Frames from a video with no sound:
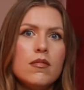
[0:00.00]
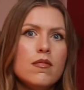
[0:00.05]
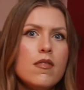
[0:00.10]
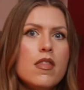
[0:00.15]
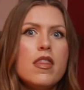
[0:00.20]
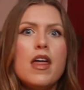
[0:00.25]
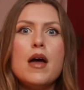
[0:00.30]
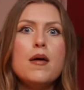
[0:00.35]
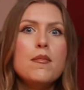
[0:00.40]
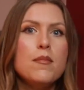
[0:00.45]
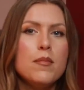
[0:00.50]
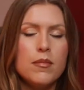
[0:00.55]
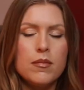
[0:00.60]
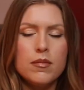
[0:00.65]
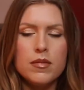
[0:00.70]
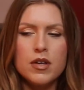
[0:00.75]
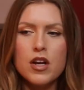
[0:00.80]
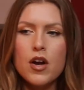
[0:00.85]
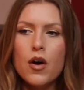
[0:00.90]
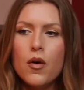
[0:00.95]

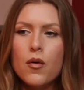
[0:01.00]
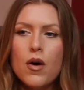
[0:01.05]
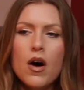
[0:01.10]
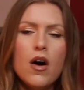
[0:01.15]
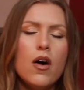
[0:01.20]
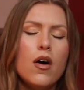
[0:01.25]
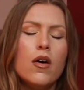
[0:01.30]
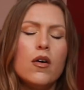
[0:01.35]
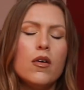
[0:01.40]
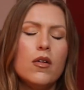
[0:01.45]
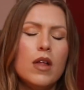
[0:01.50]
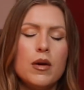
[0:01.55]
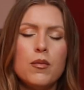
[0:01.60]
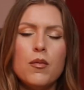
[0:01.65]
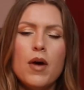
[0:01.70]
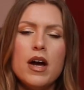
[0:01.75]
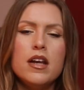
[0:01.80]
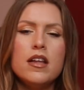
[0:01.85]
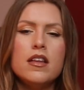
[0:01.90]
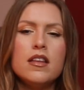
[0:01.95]
them, you know, oh, like,
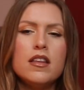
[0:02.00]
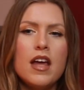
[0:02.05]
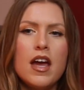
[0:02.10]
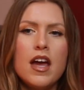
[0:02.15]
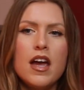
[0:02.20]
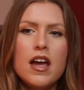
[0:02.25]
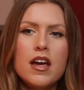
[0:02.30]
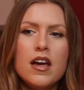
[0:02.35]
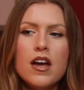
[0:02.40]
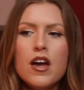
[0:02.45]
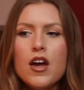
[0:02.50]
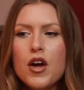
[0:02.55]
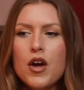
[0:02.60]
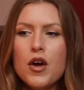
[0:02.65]
why didn't they